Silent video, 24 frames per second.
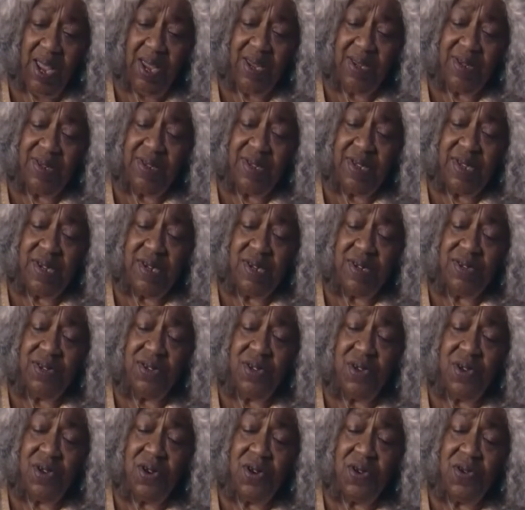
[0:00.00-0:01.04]
I and Tina
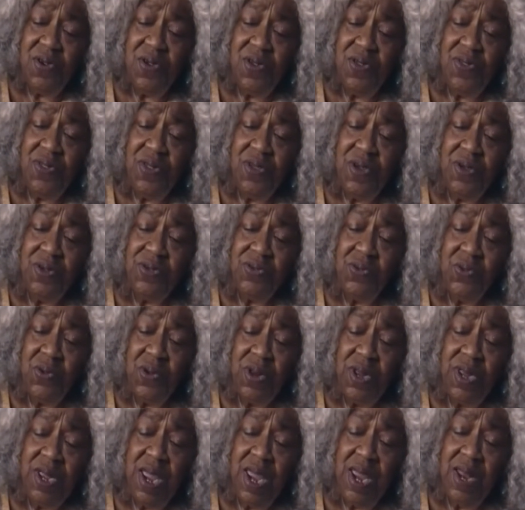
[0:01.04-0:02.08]
Turner and their
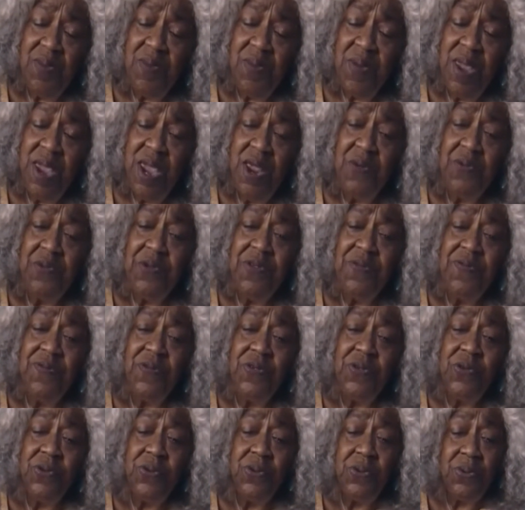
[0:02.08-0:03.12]
28 man
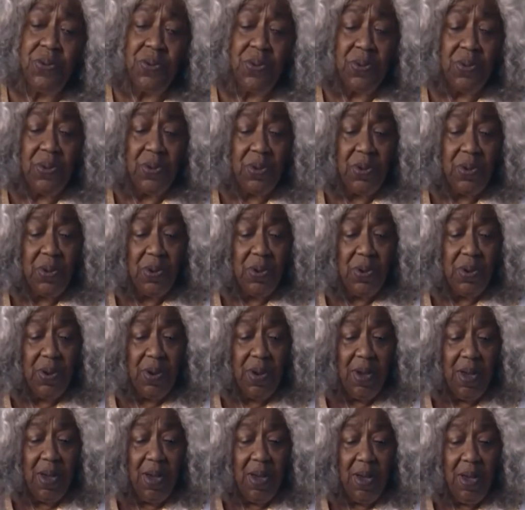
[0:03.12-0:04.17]
revue
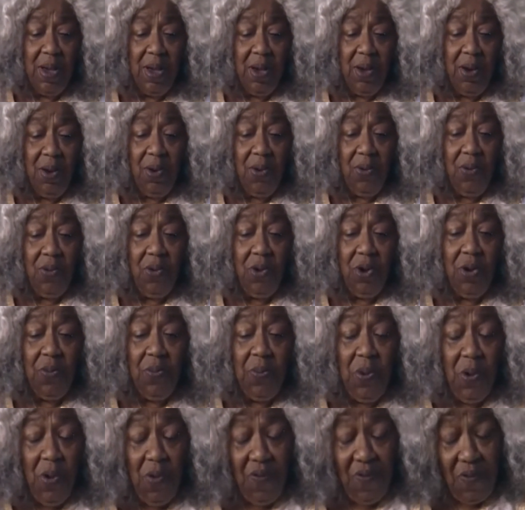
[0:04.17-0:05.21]

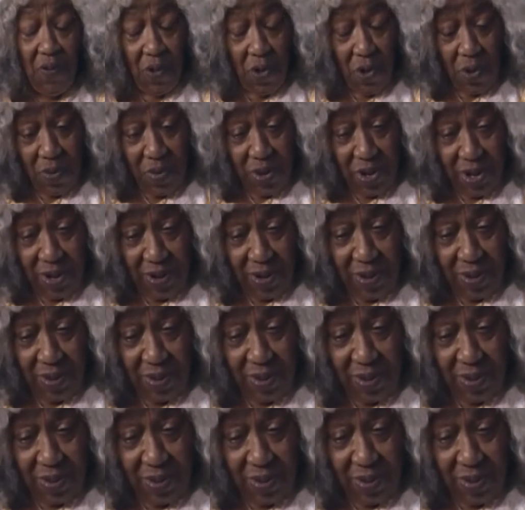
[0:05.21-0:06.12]
were performing.